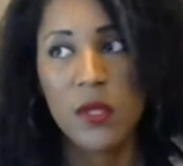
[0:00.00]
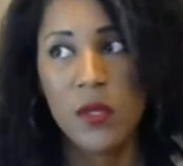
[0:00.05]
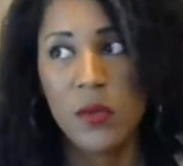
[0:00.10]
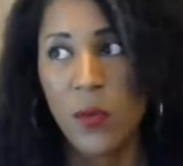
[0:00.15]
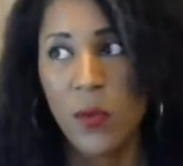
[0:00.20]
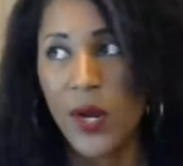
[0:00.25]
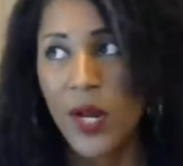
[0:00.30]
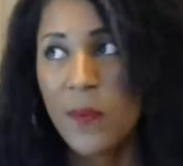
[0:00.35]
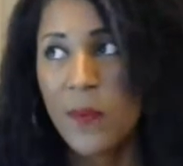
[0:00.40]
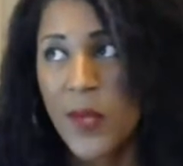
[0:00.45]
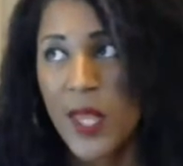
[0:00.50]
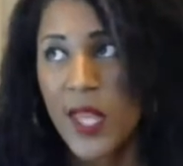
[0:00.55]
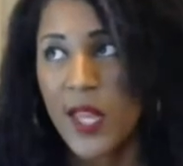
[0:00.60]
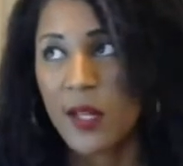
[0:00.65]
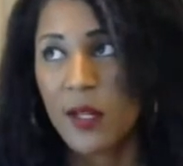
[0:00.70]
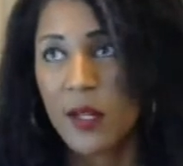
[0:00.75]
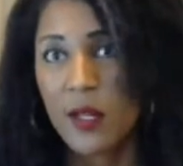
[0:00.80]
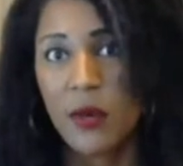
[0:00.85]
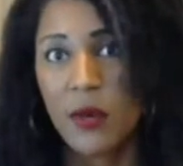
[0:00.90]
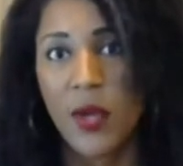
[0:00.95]
what I
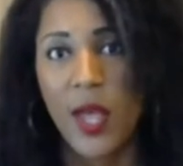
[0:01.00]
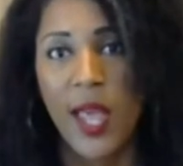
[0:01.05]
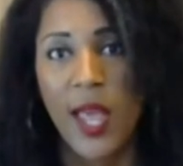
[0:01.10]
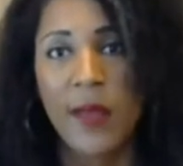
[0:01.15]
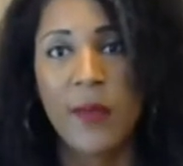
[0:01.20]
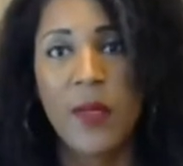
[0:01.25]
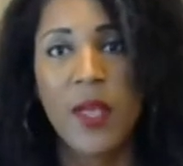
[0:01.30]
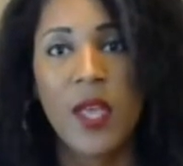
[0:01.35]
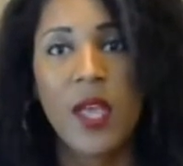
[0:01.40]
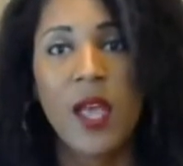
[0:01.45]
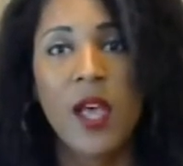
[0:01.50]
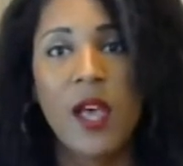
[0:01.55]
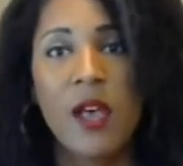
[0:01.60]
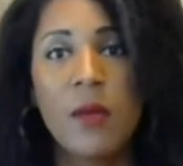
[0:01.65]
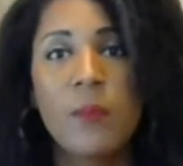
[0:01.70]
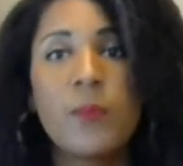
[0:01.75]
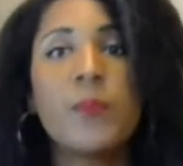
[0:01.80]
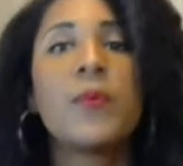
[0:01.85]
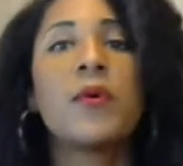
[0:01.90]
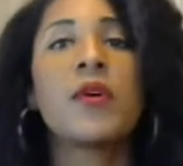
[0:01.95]
mean, okay?
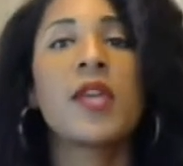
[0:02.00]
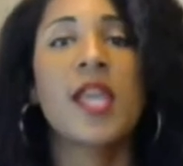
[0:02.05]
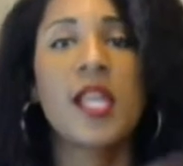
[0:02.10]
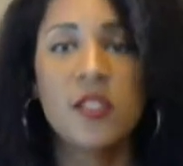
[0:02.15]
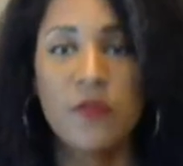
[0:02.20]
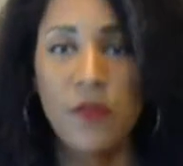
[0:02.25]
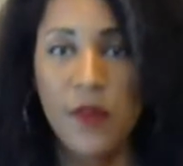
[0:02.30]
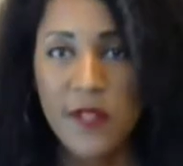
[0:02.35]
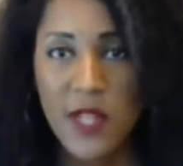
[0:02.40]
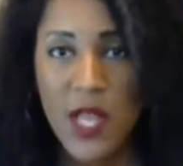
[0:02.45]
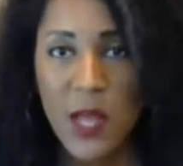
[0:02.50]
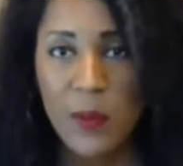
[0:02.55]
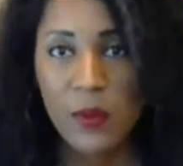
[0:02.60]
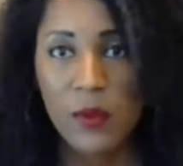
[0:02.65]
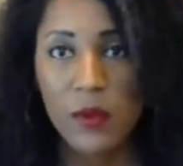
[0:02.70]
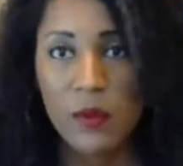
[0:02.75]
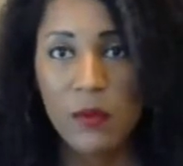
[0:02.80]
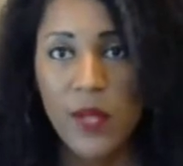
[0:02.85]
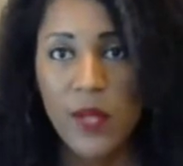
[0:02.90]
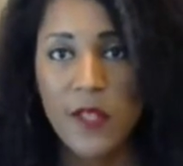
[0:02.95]
Bill Gates, for
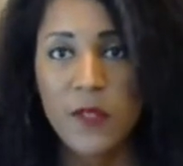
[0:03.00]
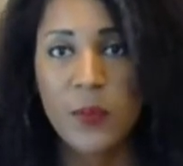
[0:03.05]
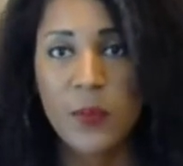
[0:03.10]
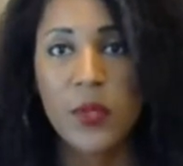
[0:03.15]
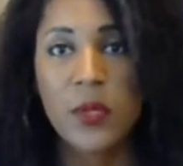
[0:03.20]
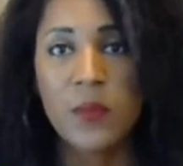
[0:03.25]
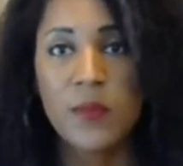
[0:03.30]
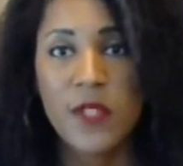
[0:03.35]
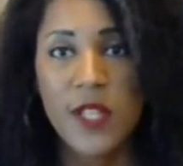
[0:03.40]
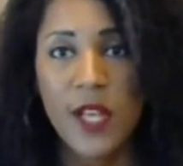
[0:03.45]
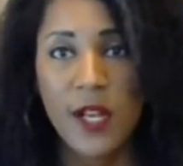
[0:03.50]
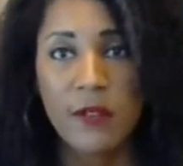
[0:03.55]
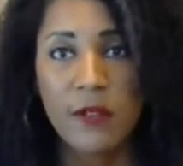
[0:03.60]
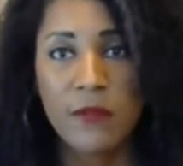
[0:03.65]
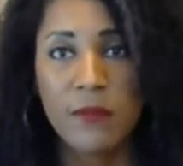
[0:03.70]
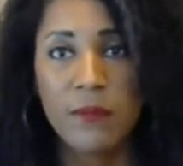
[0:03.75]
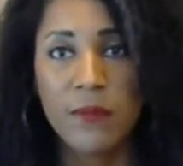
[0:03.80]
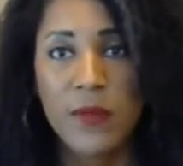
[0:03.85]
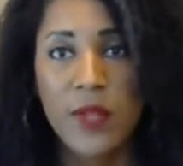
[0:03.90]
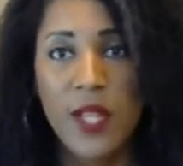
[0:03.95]
example, has put himself
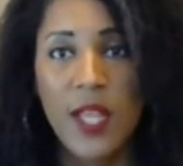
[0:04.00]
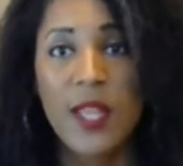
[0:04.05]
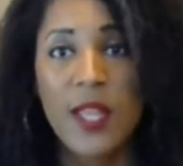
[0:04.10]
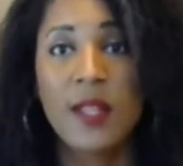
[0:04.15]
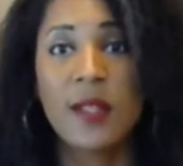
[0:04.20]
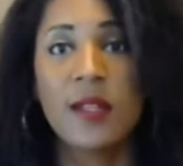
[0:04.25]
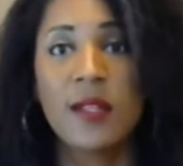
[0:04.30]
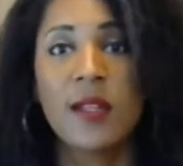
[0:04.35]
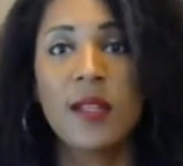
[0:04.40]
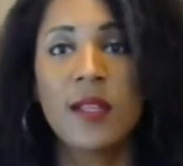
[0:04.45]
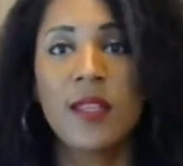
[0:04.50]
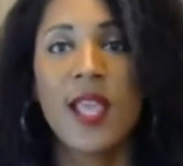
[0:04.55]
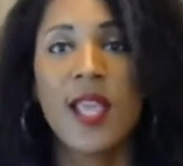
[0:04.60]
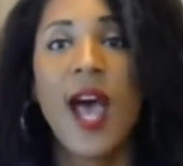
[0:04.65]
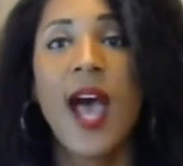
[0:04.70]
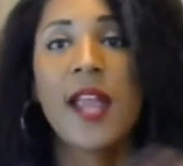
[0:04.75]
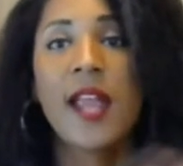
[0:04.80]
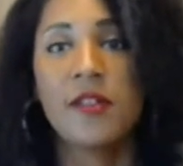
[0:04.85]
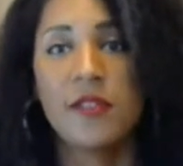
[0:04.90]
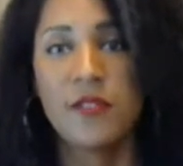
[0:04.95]
in the
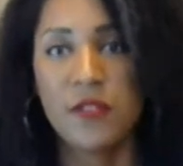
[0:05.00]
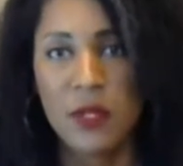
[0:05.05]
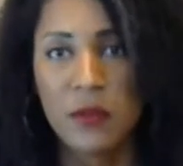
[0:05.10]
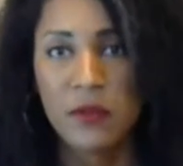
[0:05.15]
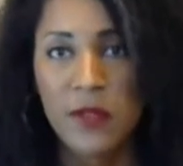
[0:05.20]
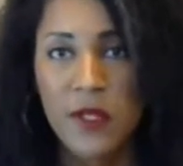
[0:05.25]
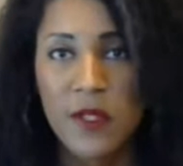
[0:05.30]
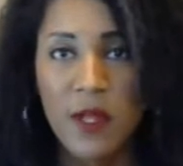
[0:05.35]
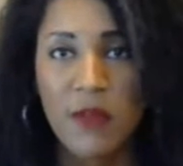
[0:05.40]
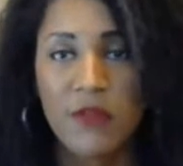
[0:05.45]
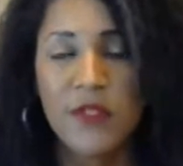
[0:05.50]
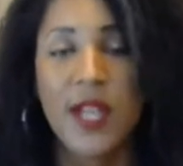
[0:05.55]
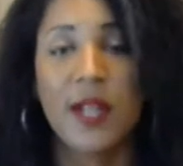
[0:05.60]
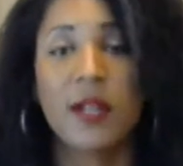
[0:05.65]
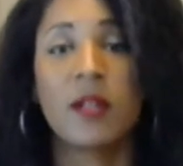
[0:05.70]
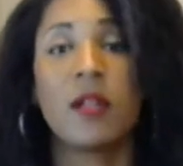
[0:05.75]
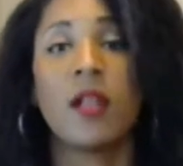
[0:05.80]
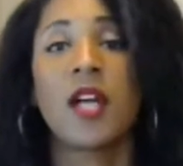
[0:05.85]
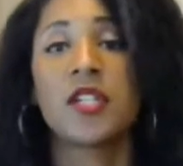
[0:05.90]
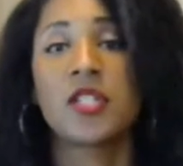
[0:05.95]
higher service of
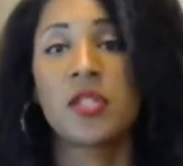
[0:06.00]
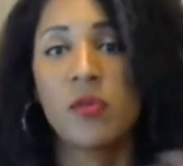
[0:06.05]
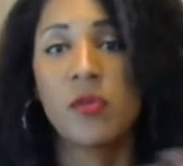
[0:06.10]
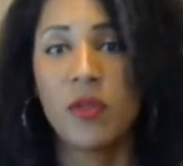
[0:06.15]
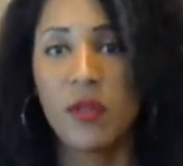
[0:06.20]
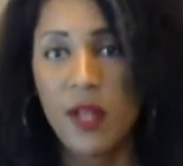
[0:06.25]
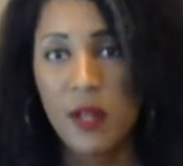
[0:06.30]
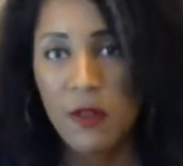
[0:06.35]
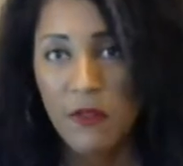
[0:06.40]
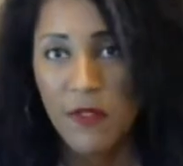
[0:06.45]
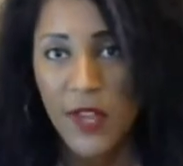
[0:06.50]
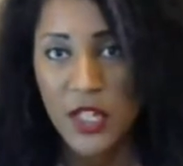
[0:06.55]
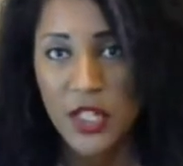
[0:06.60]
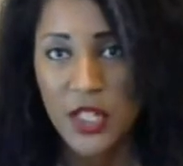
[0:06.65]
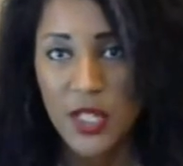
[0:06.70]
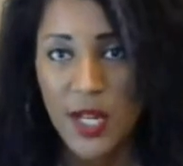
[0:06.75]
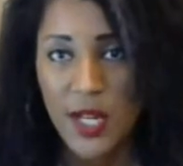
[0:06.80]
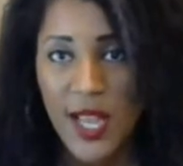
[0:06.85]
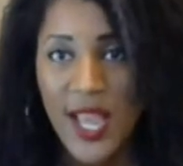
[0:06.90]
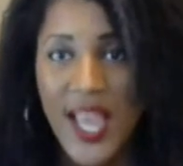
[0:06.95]
technological
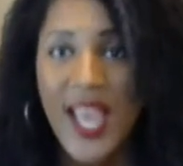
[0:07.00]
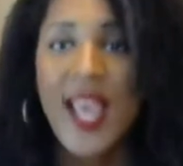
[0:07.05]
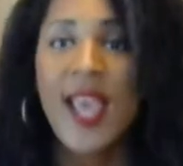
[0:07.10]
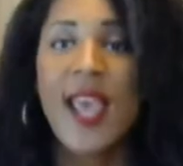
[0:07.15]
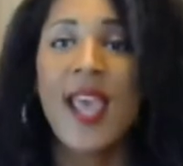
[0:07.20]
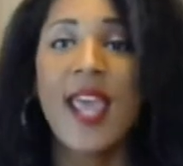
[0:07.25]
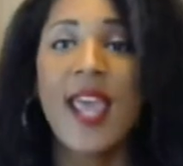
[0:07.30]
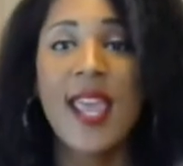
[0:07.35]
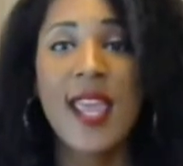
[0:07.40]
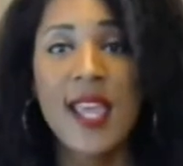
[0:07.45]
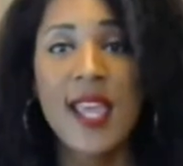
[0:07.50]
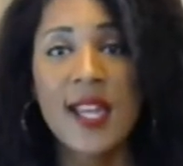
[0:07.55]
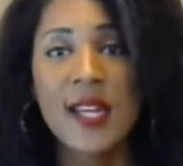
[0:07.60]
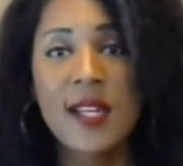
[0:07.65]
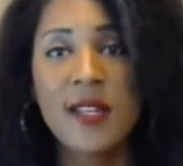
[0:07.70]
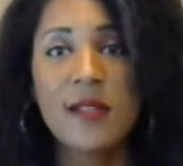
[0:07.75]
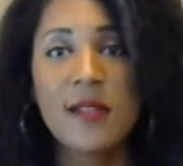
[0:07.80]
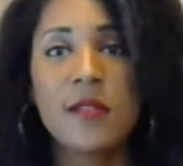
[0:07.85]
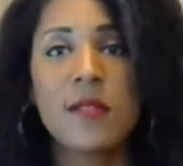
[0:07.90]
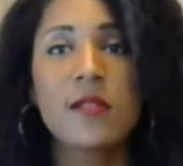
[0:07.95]
innovation
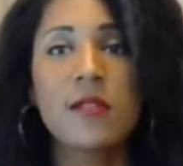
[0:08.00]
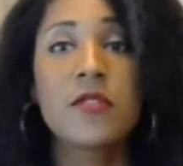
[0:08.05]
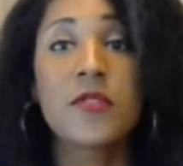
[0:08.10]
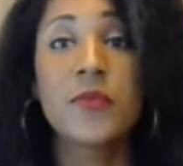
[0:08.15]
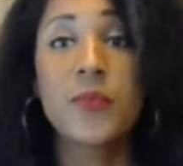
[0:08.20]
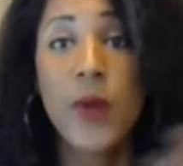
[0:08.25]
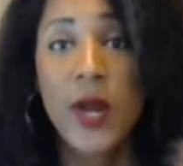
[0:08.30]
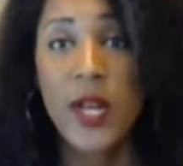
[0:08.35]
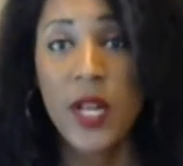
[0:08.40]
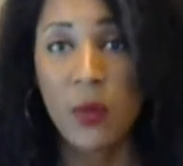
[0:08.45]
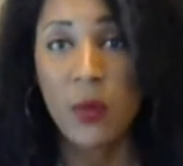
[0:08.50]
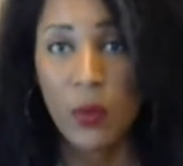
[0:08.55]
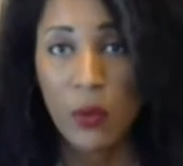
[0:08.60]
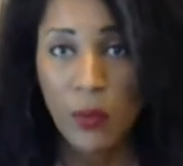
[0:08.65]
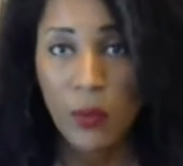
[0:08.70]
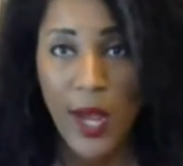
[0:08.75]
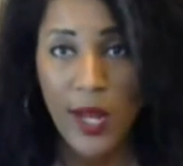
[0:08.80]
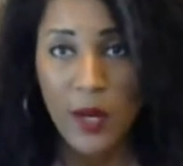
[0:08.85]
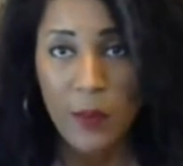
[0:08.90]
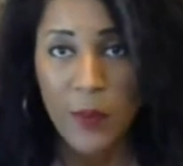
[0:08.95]
and spreading
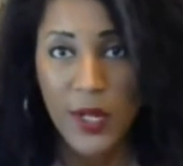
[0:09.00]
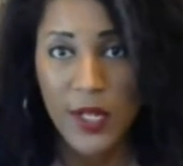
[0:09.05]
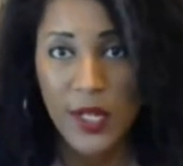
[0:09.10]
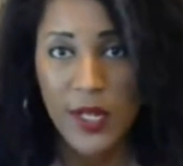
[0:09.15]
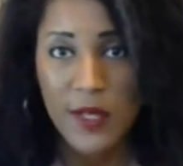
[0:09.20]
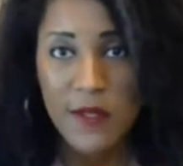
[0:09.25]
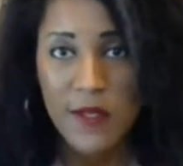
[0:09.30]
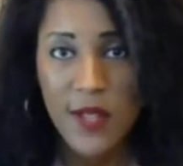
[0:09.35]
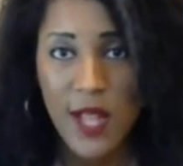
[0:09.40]
worldwide abundance.